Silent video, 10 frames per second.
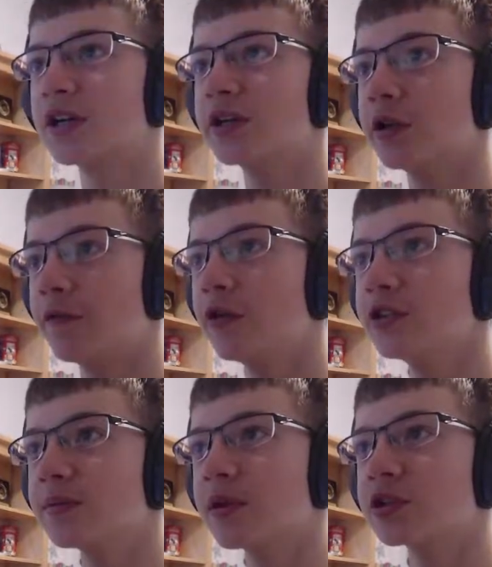So
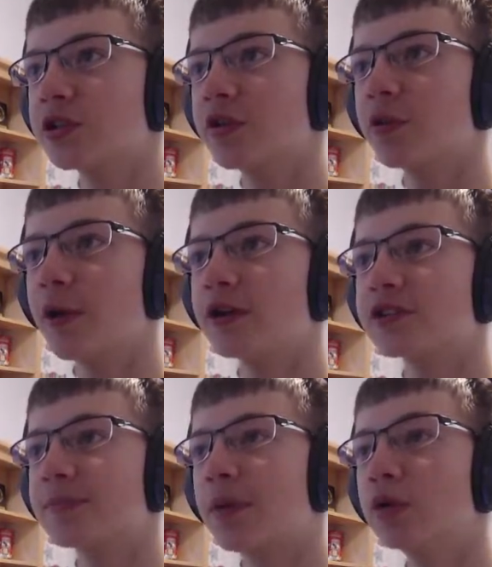first I'm going to show you the way you're
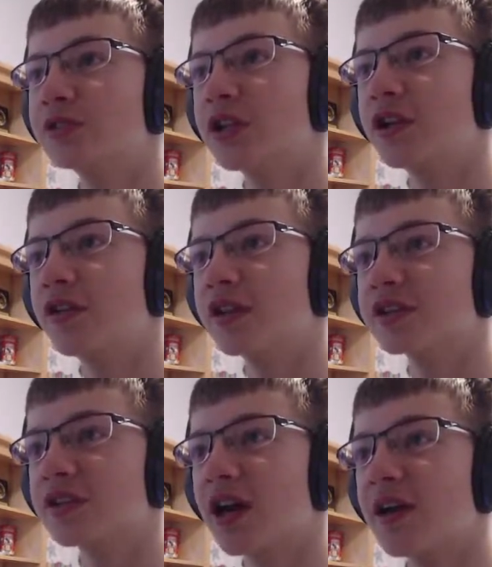supposed to do
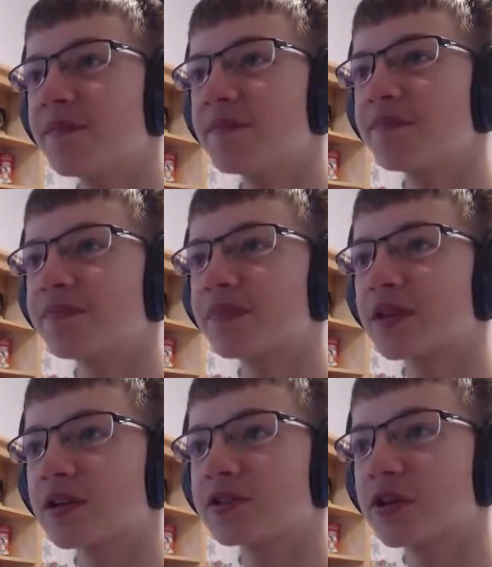this, okay?
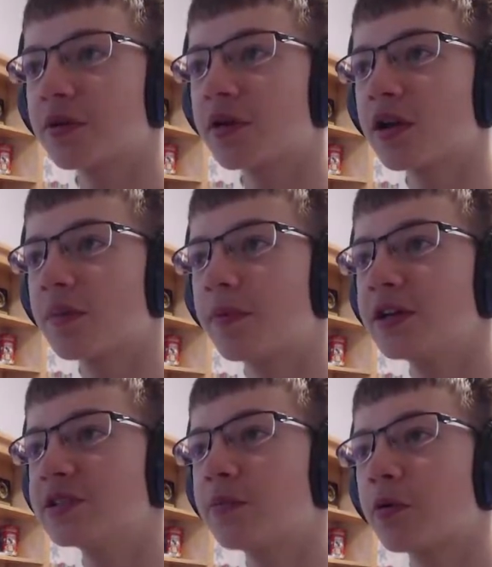So we're going to
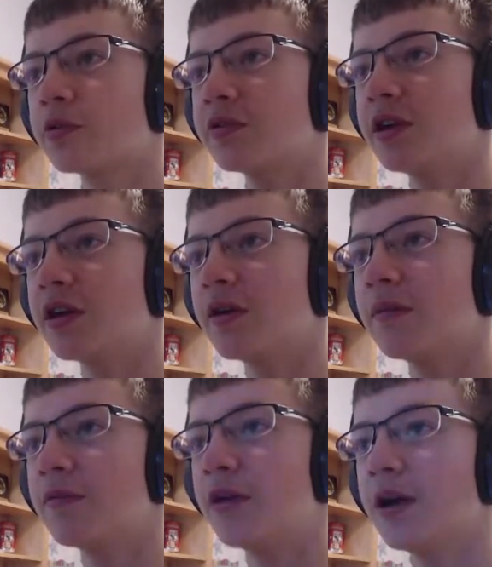place a portal here,
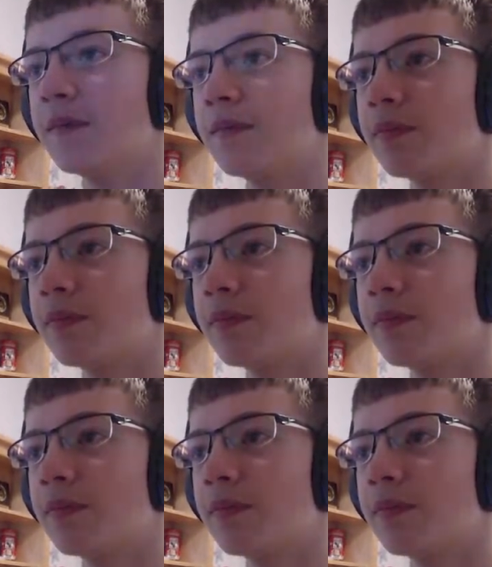right?